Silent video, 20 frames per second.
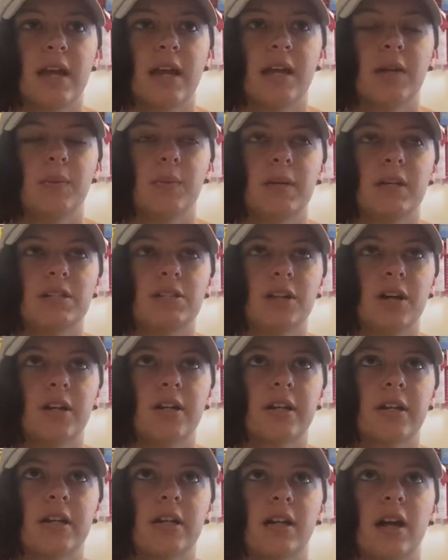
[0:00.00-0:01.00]
and we
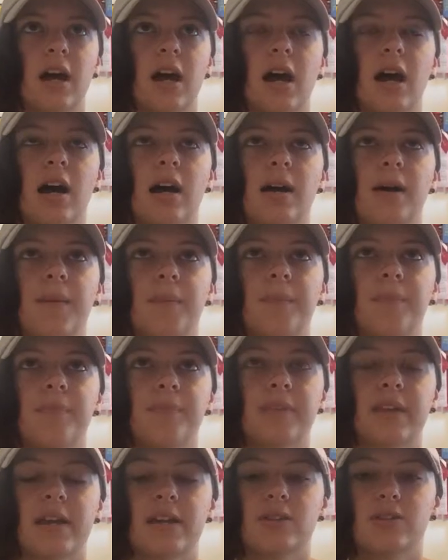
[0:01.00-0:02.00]
started
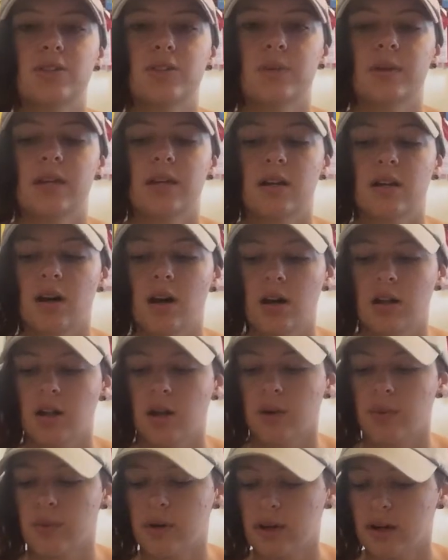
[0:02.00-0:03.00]
like doing all
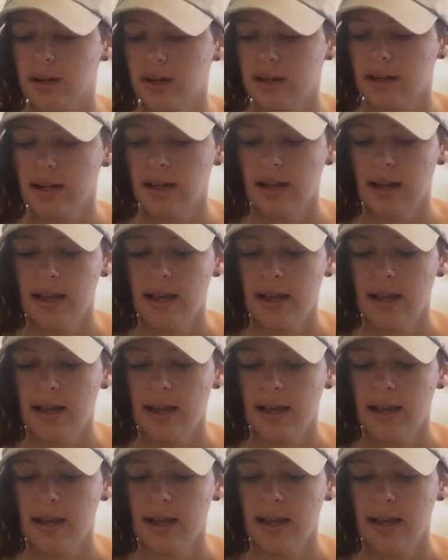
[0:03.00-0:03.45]
our work.